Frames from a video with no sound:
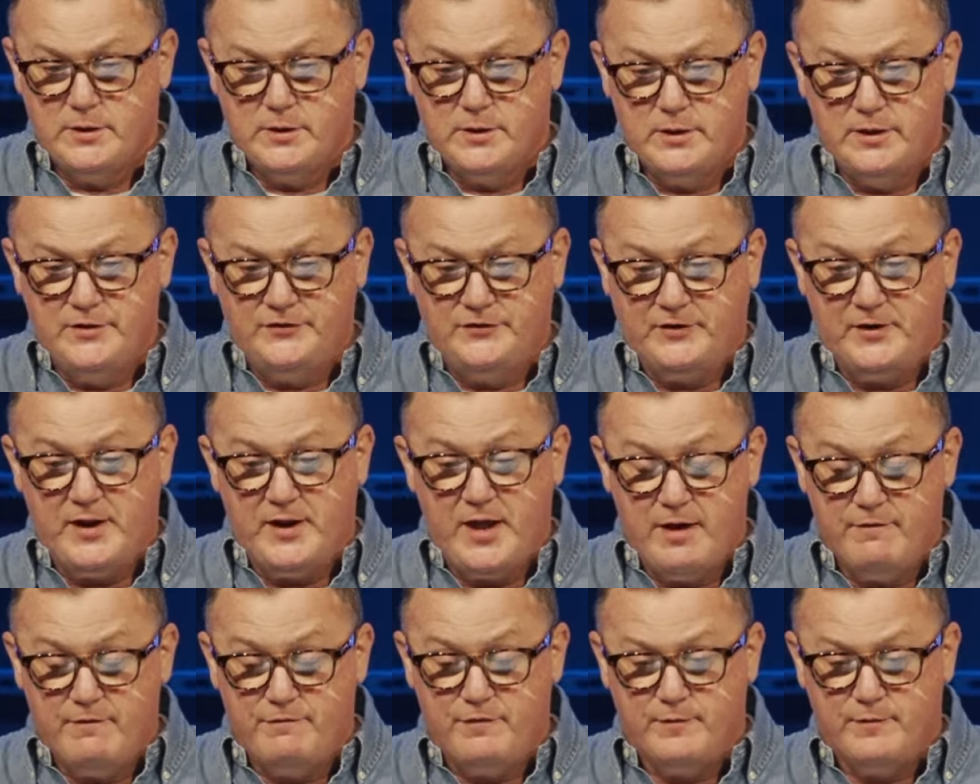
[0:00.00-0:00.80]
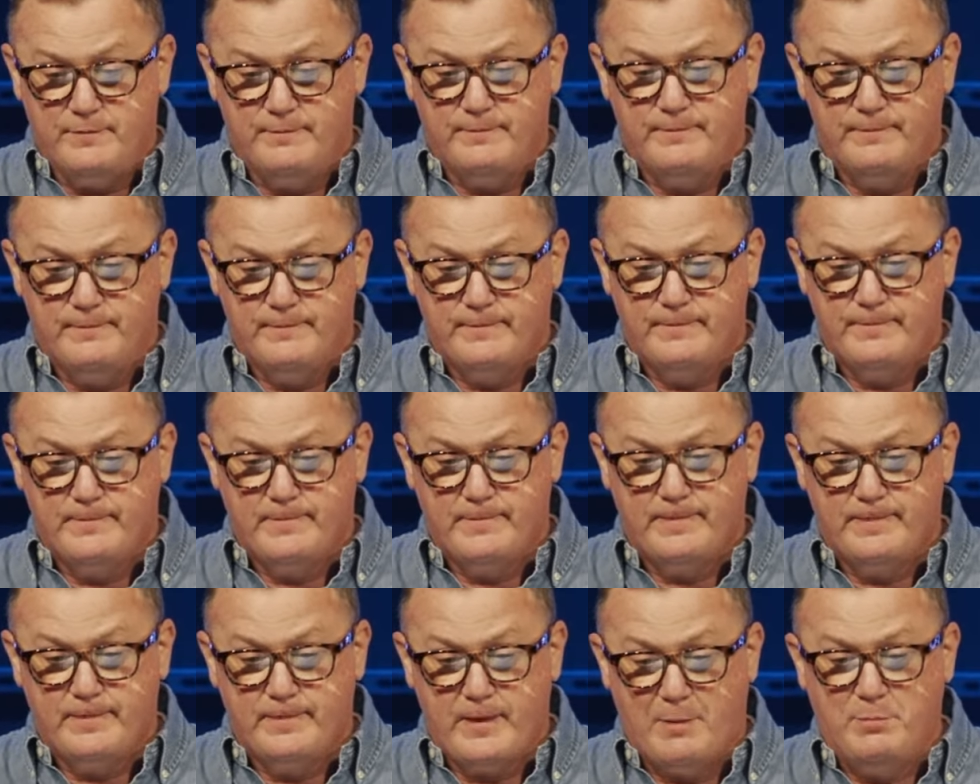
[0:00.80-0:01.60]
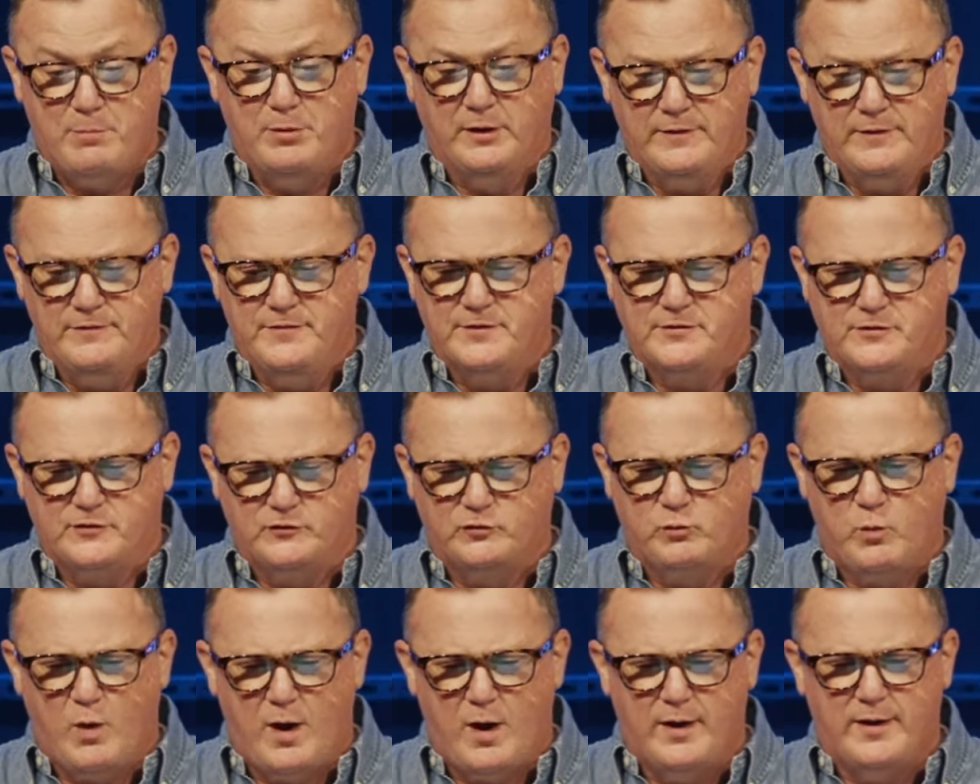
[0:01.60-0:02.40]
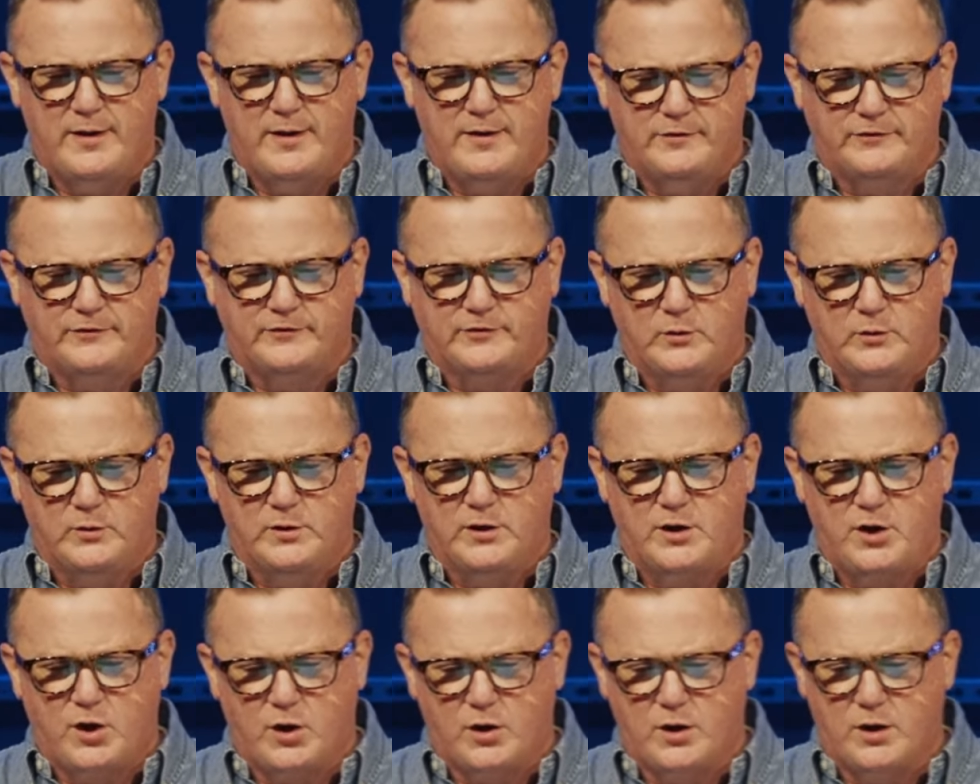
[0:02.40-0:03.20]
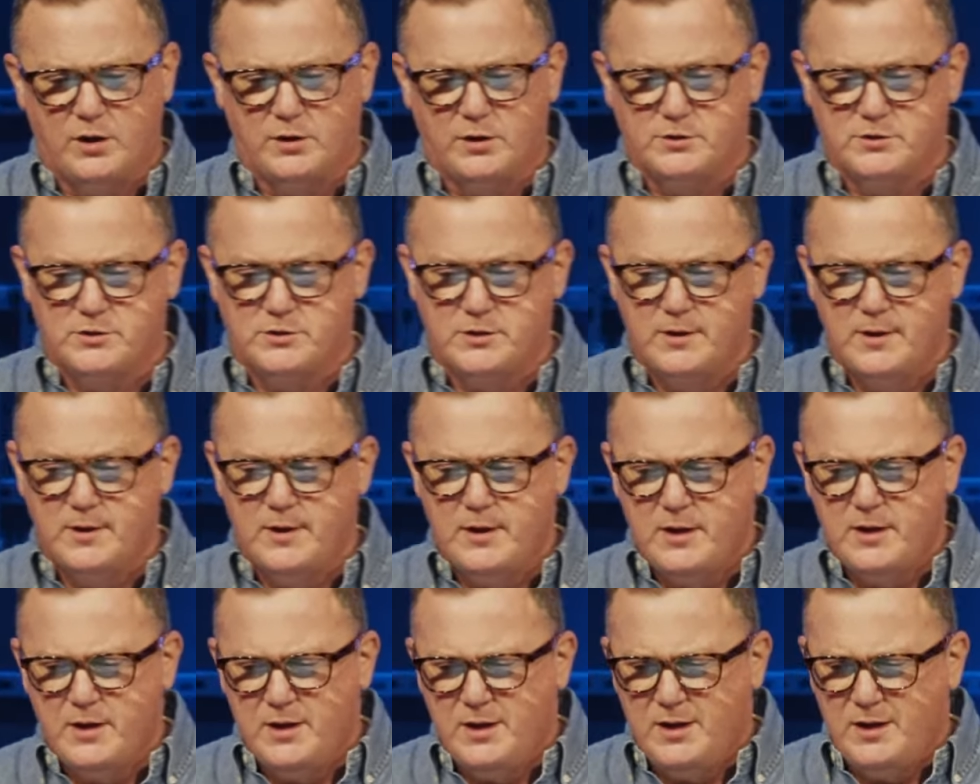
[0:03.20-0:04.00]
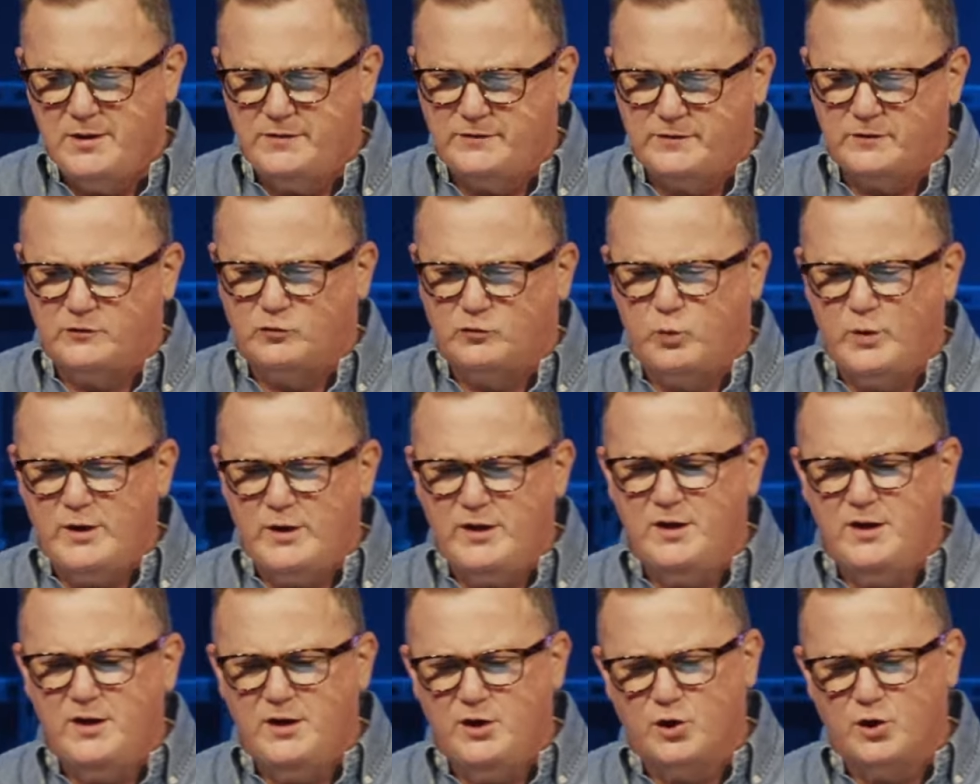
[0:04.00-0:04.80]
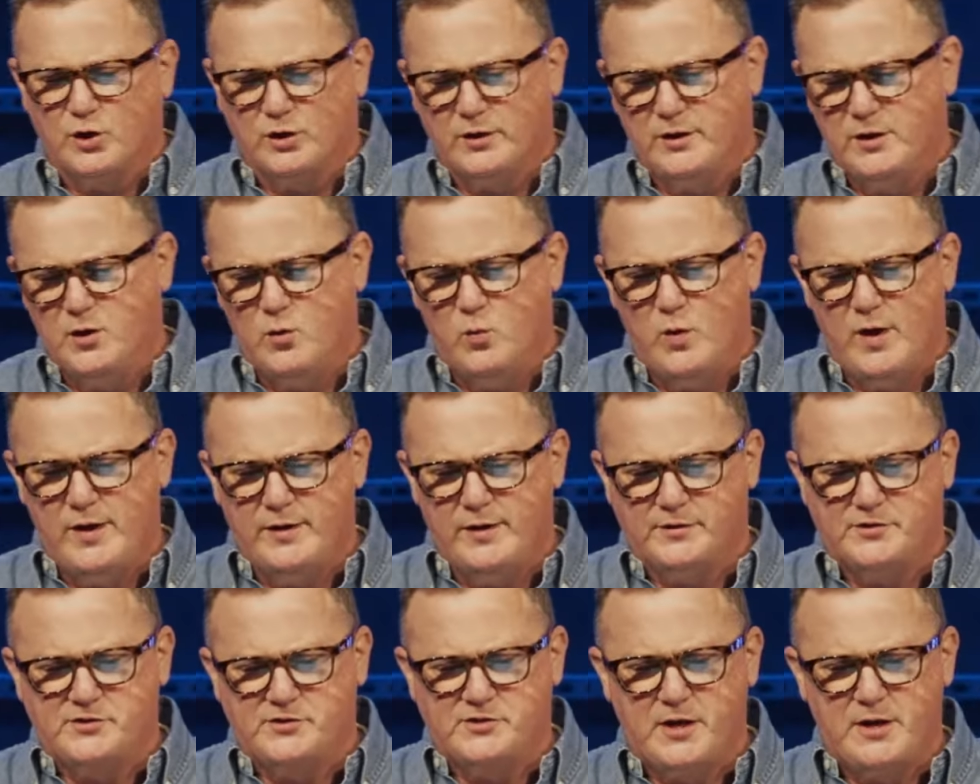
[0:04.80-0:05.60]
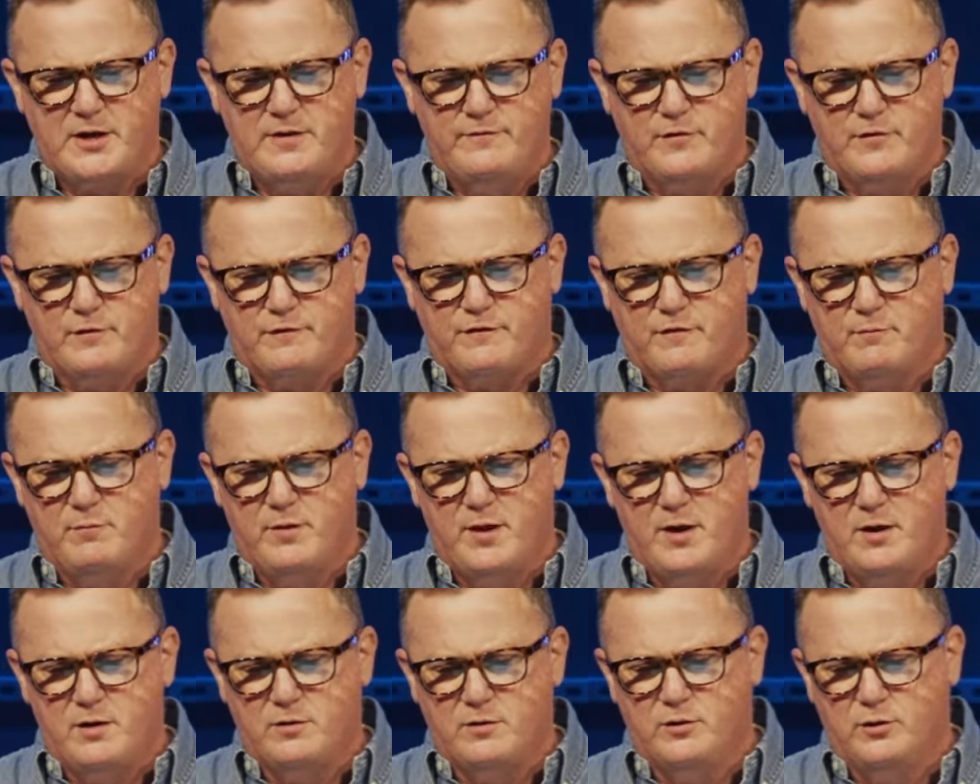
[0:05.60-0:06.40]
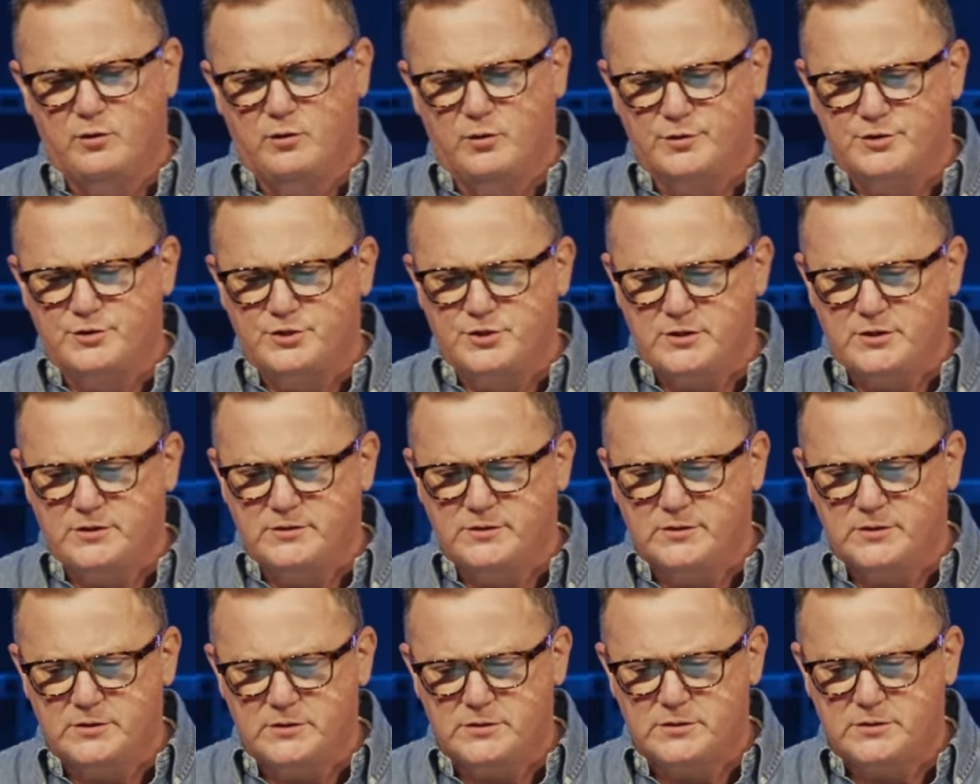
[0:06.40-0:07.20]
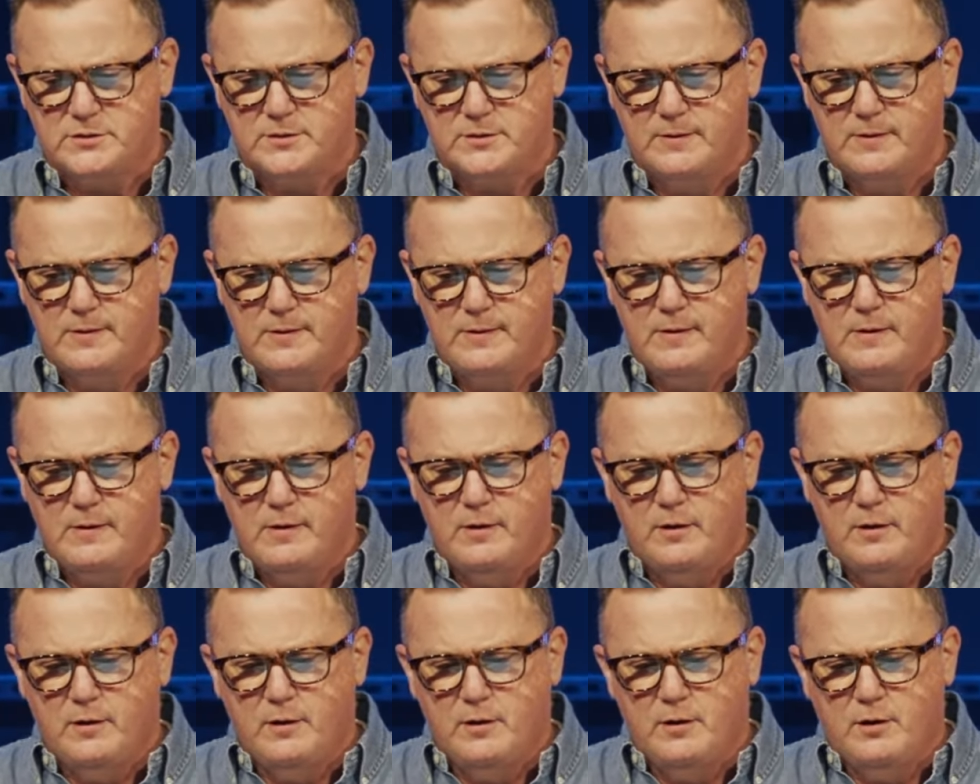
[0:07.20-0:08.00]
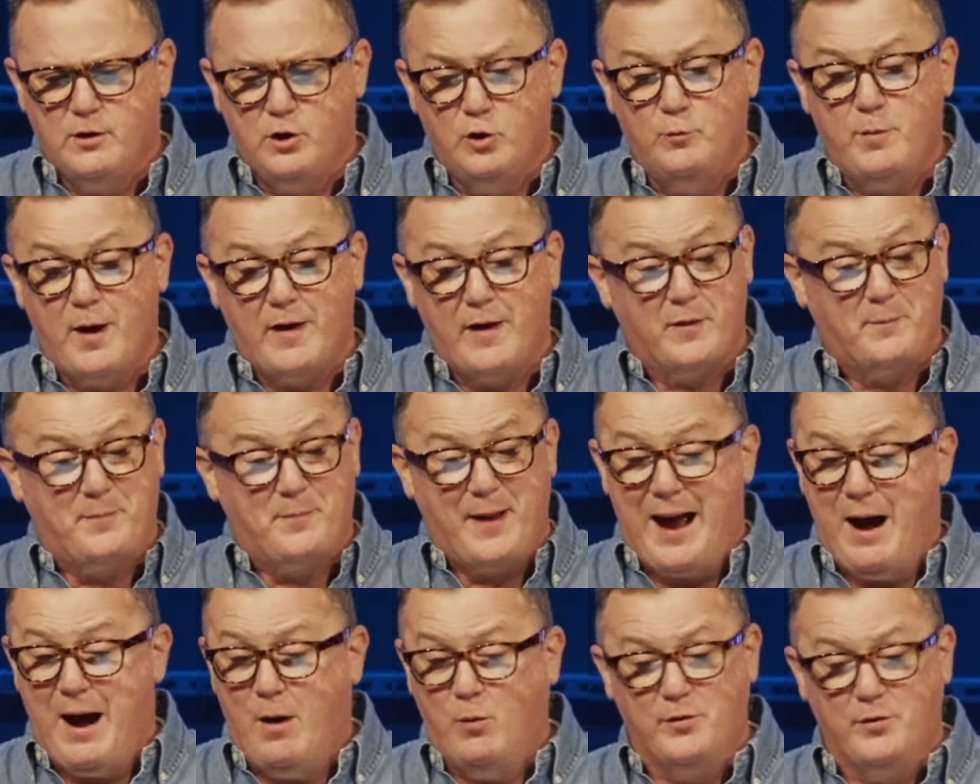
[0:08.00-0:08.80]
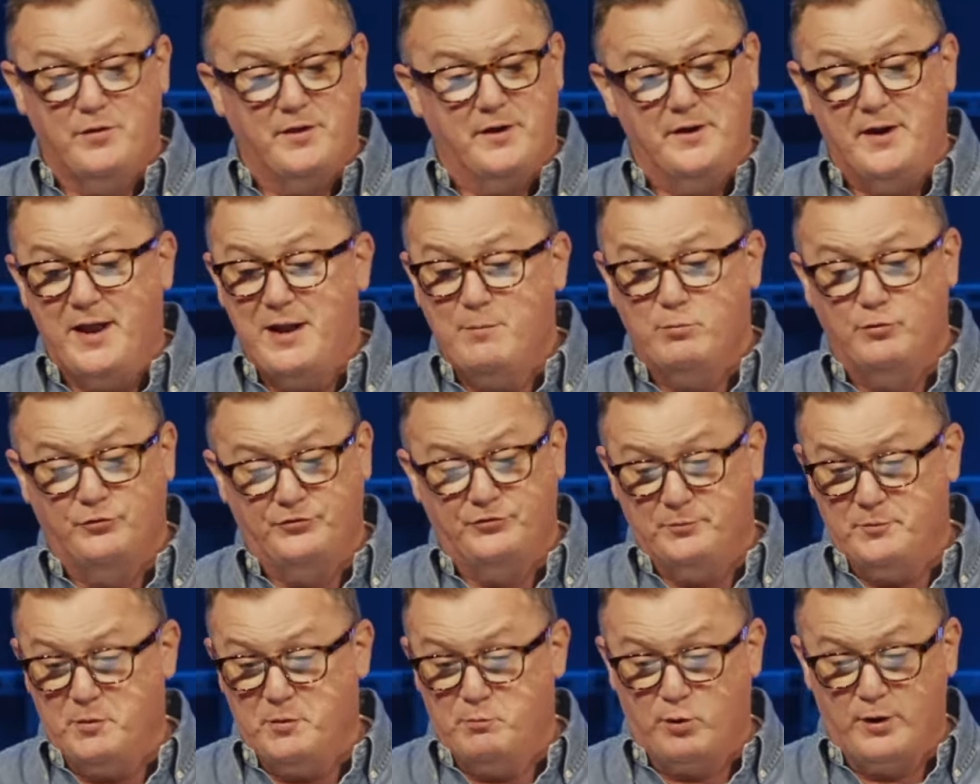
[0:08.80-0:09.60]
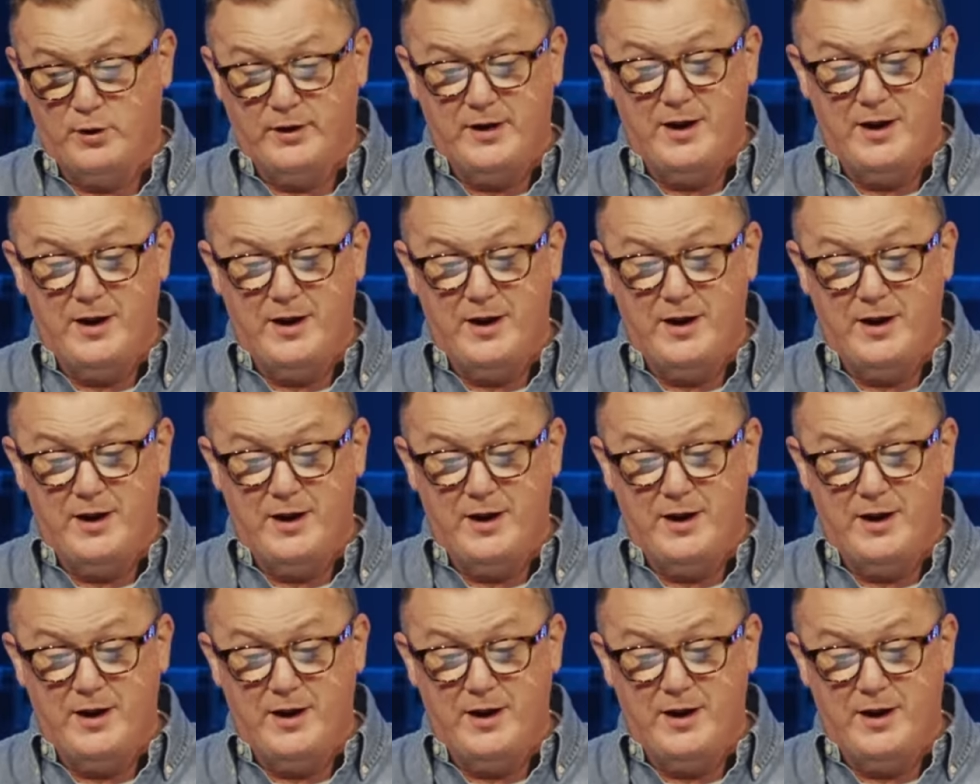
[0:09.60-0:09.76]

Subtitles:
is in heaven." I believe this is why he is so encouraged. He says, "We eagerly await a Savior from there, the Lord Jesus, who by the power that enables him to bring